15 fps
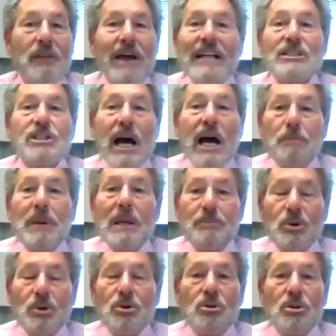That's how
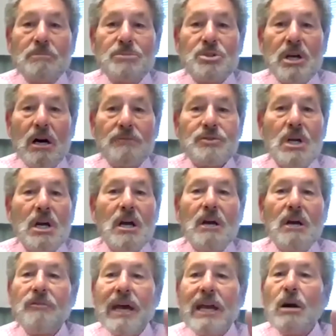people do themselves.
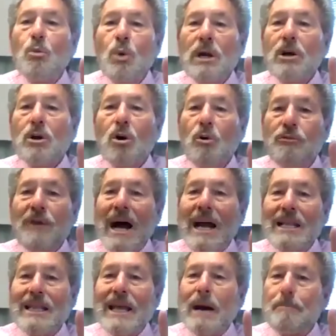They don't want to go
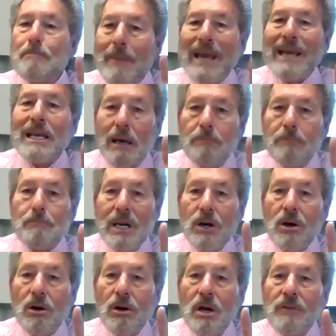find that makeup
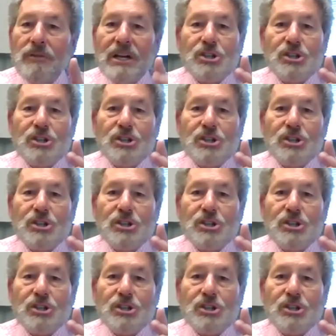mirror